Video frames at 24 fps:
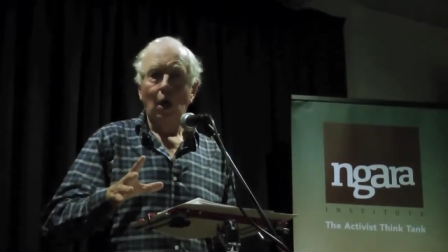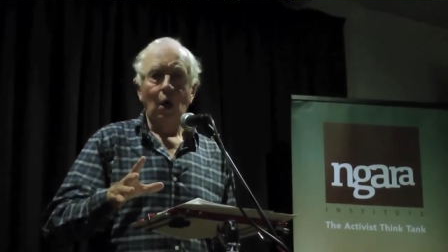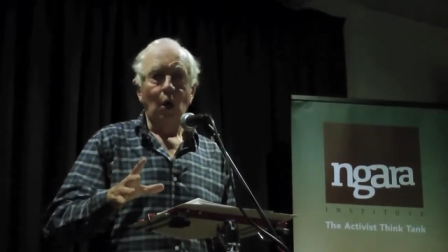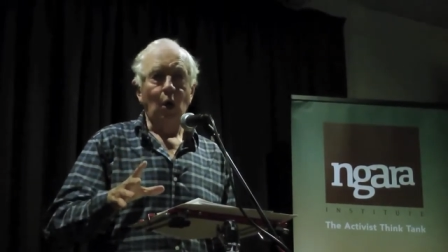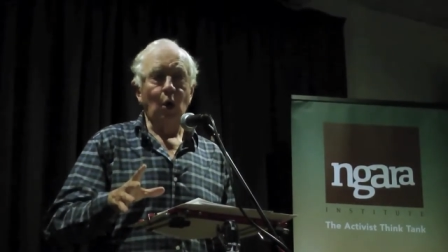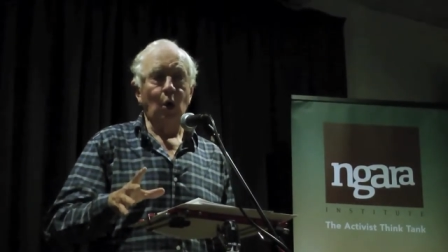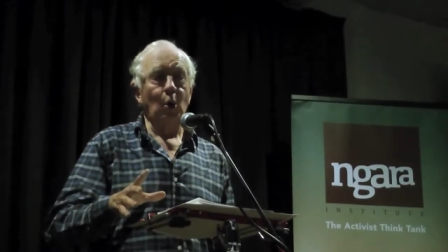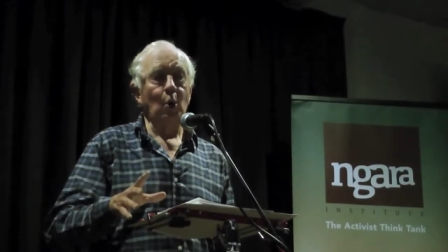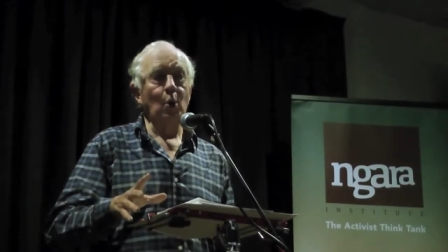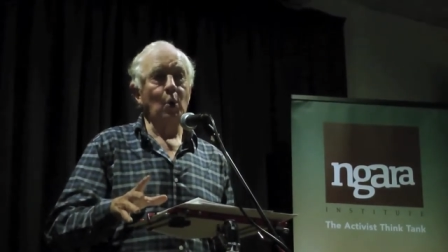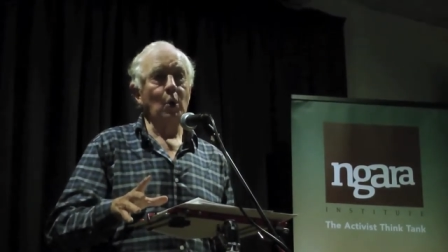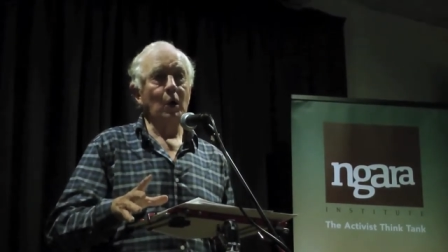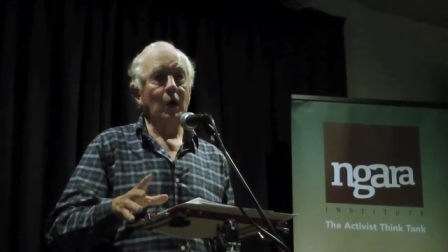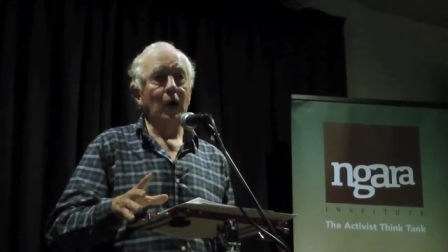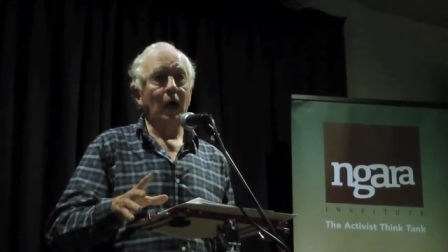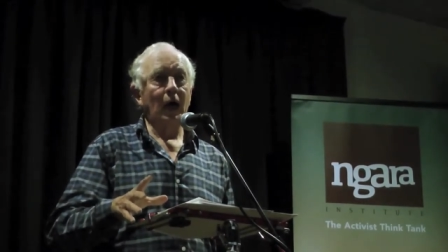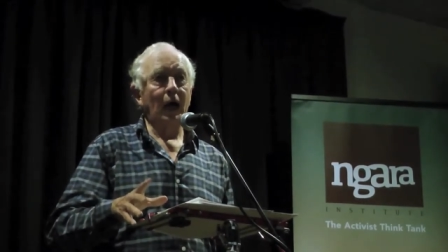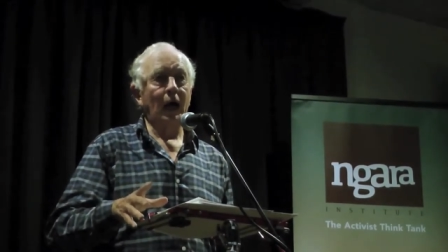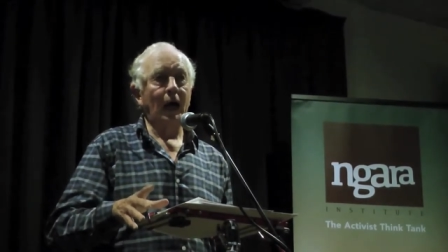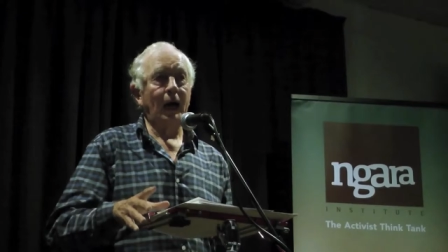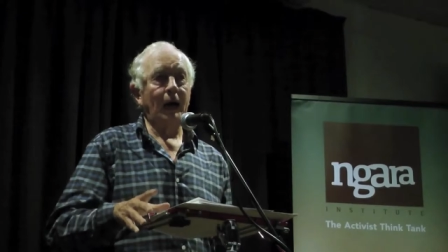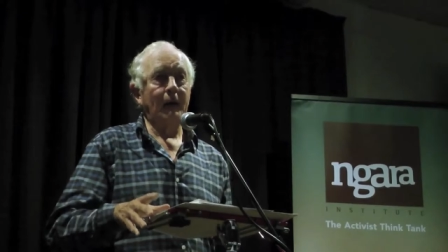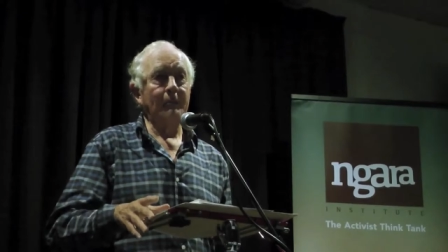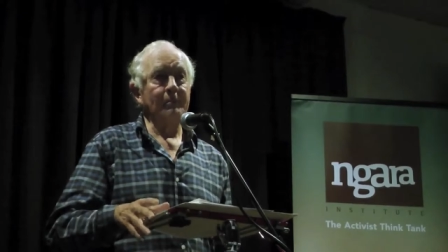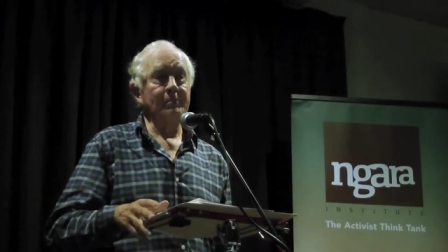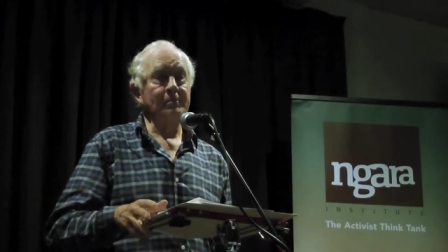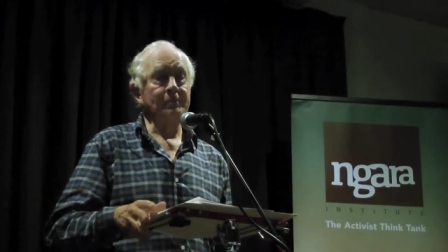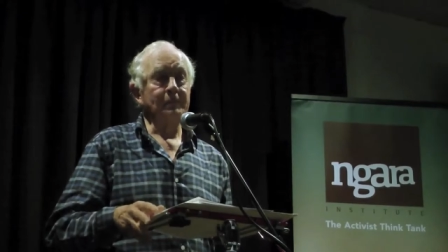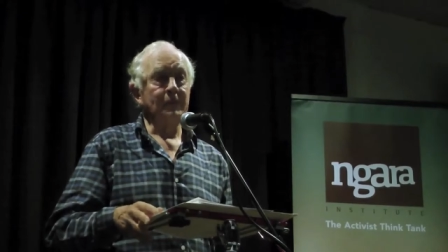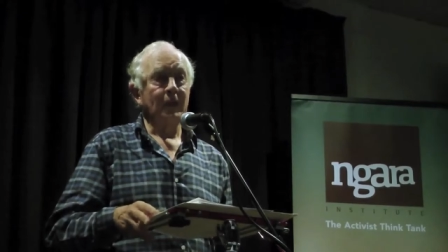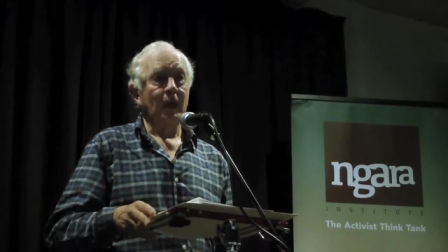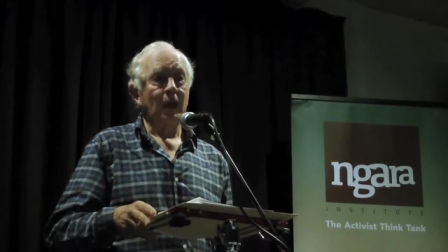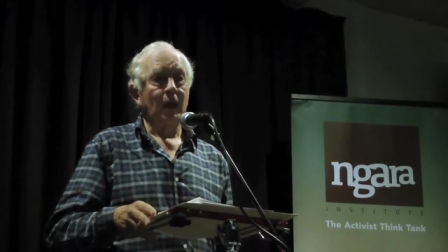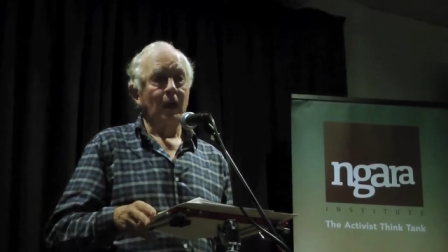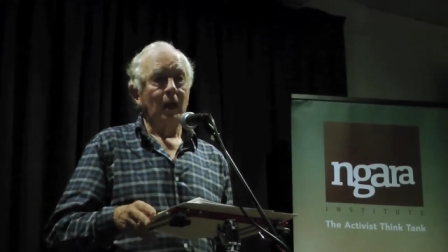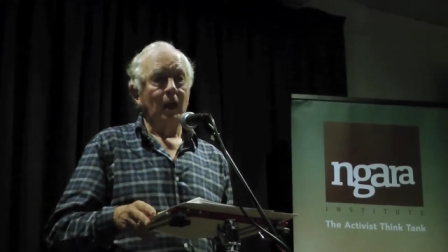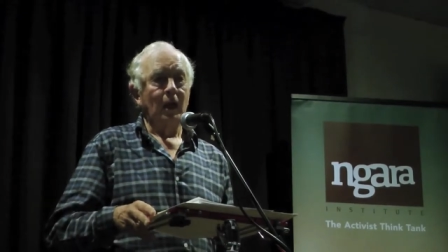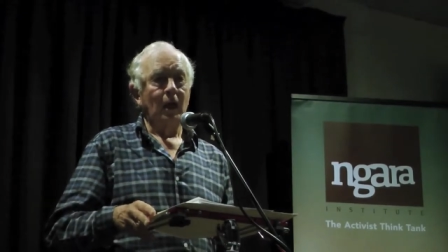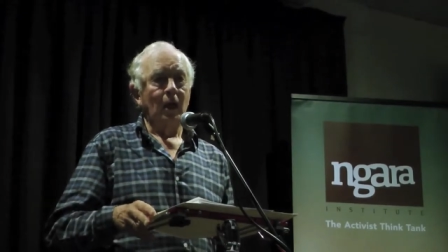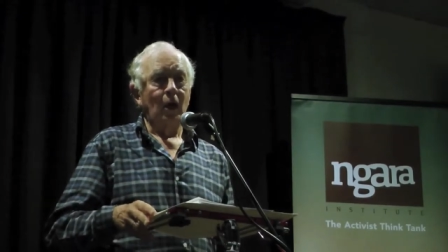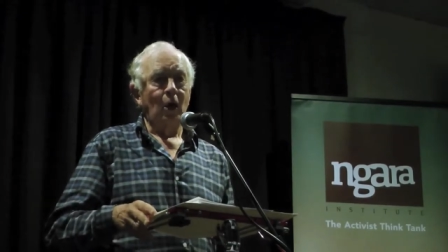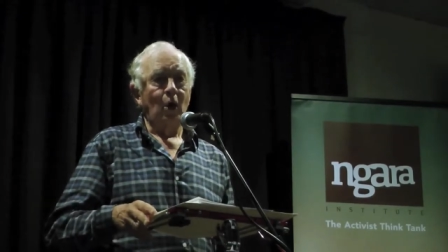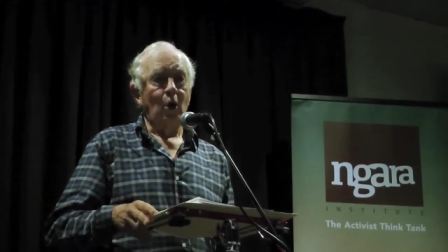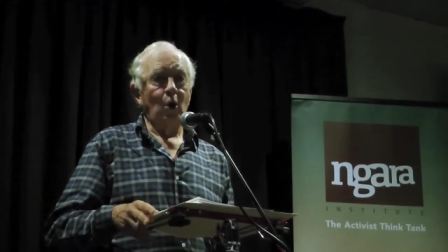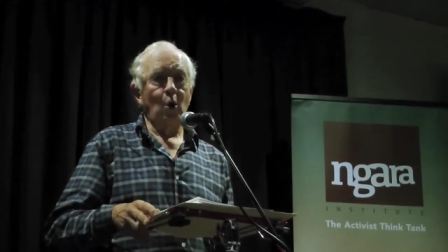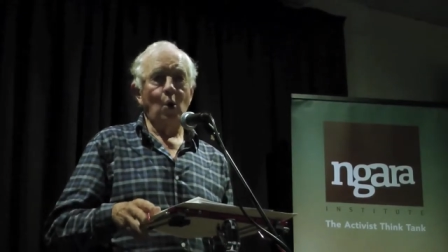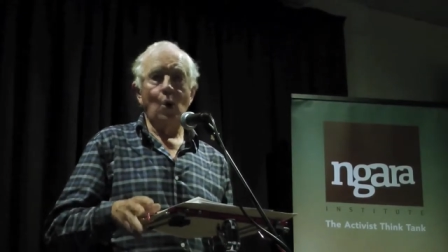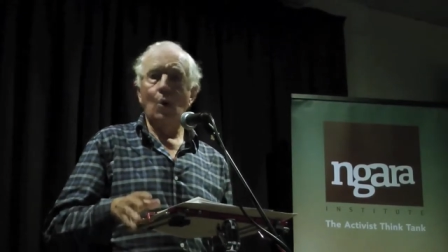who um,
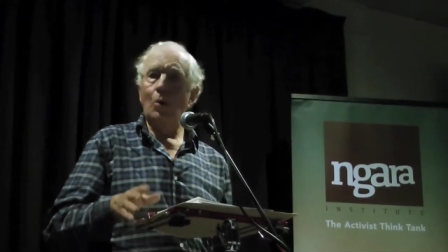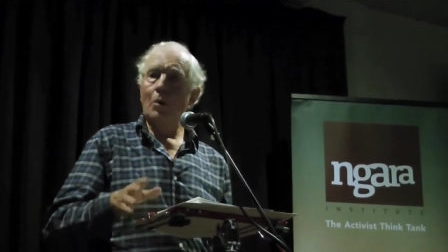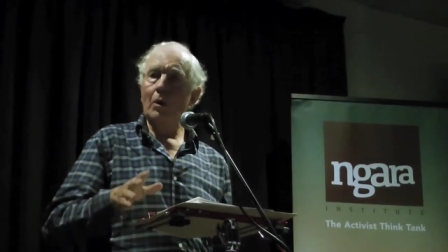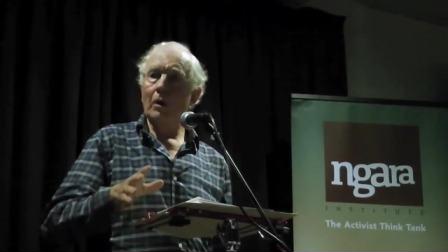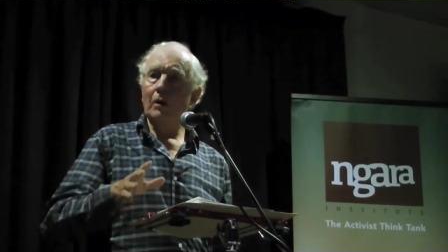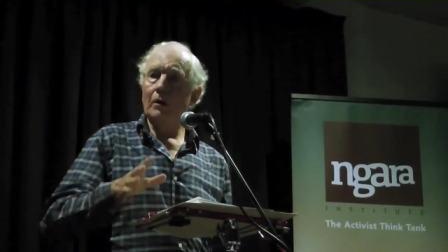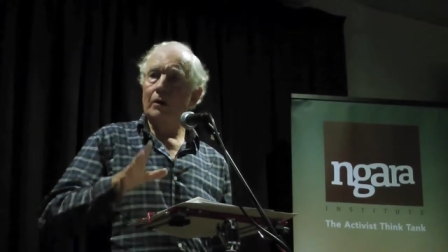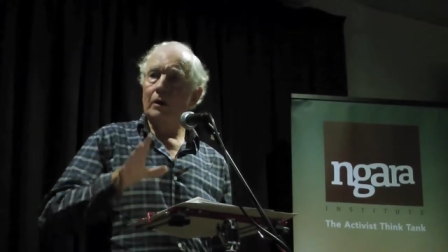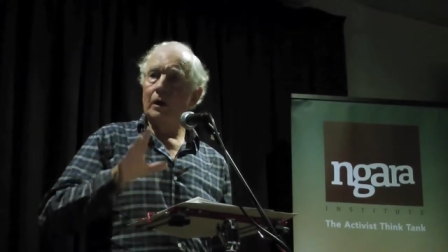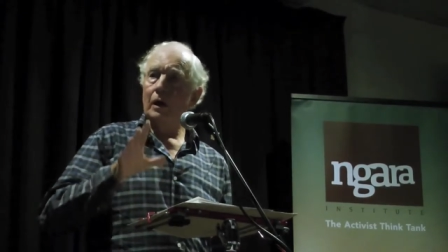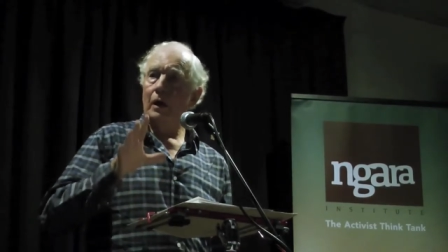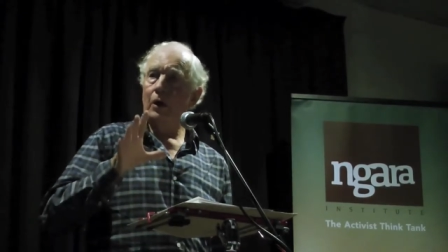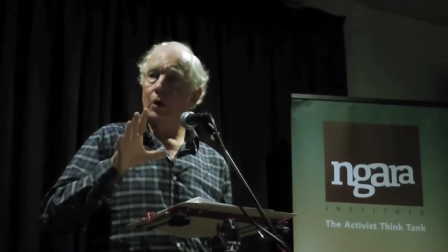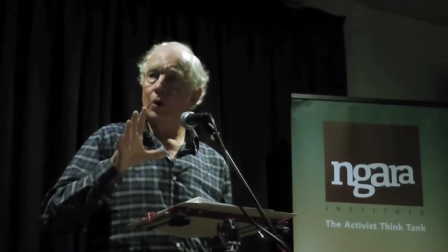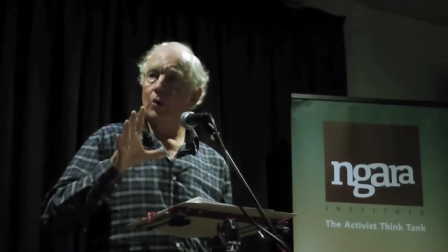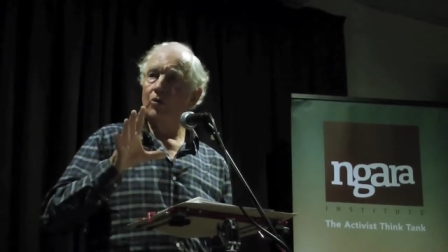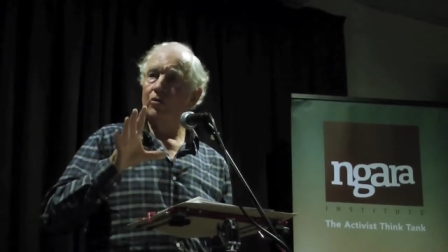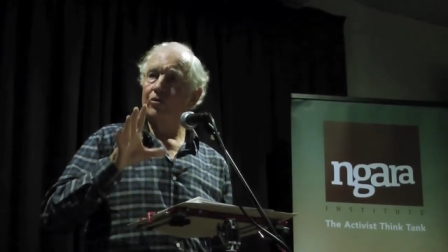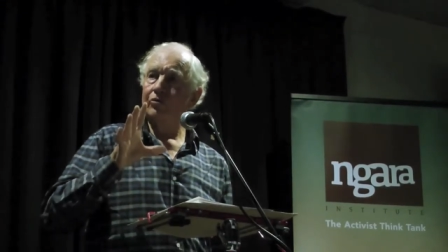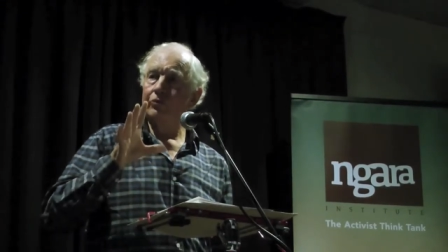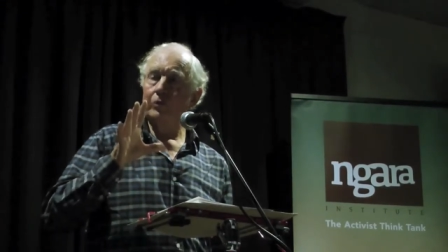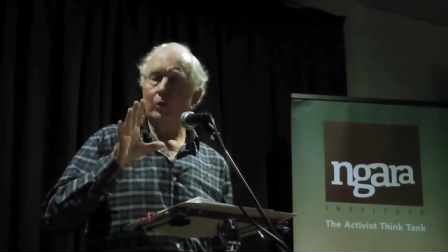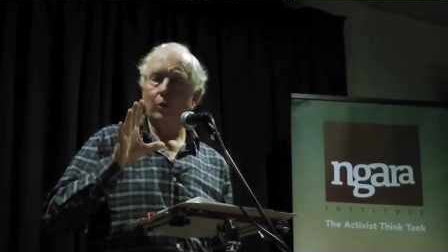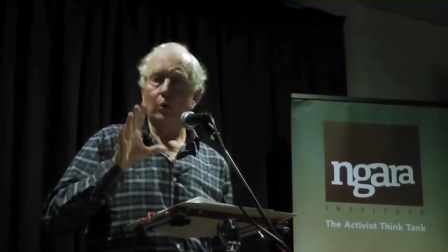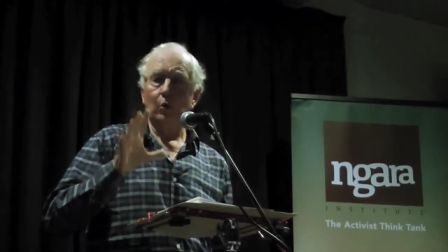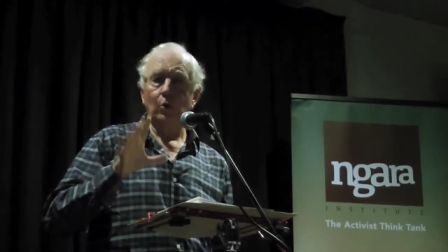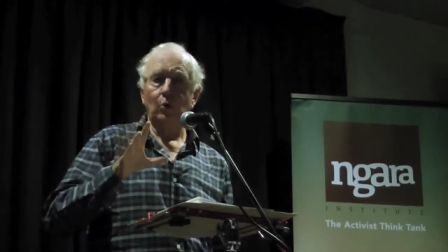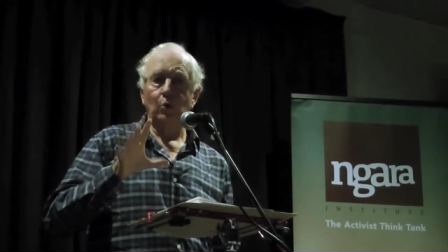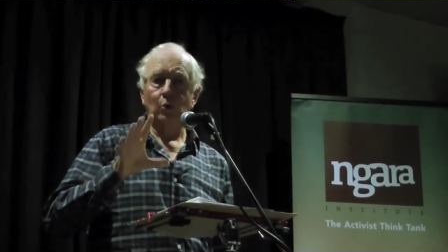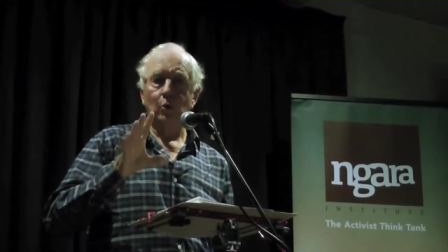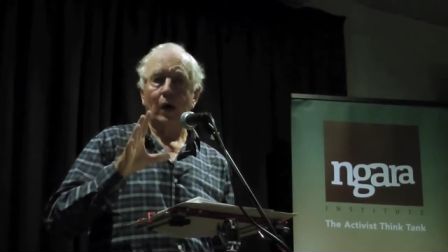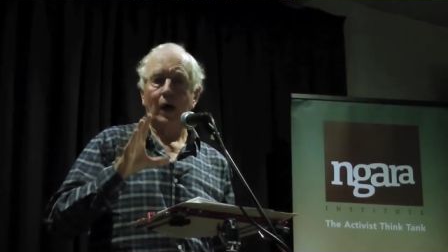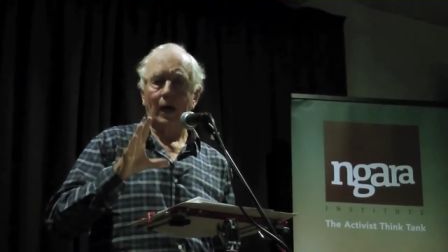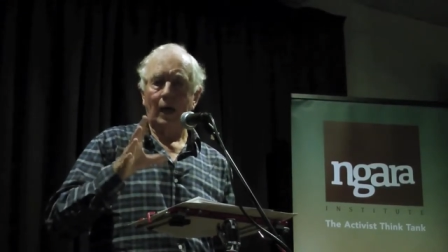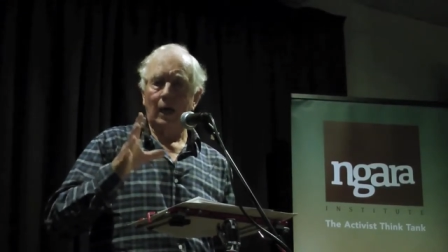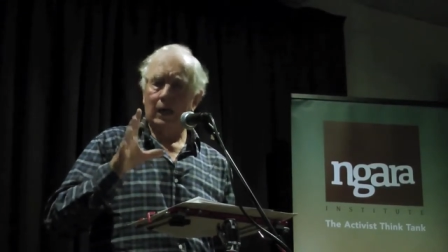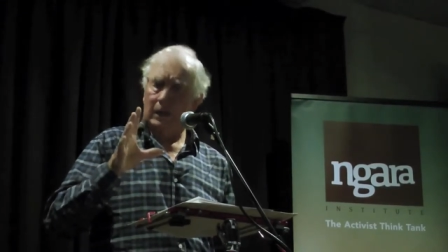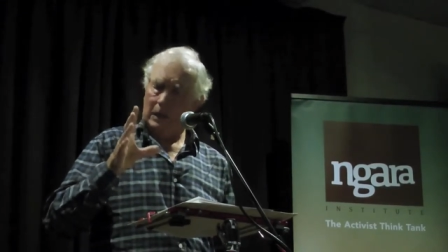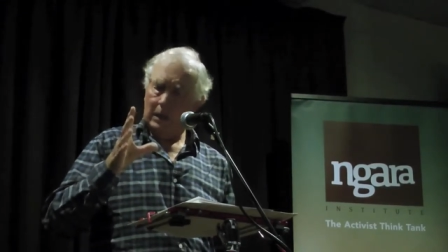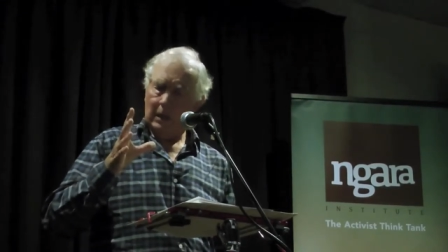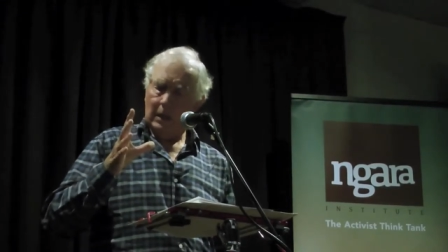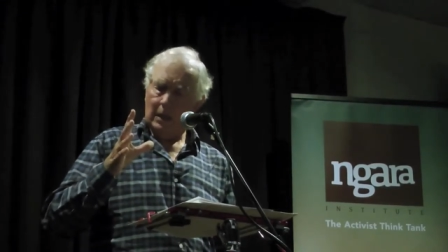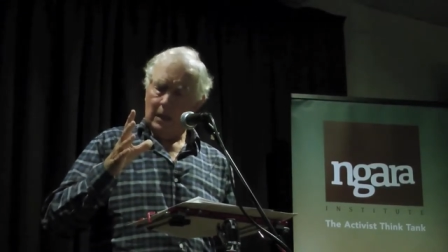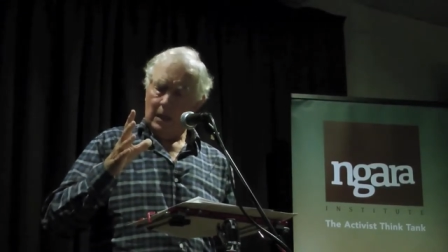who who uh,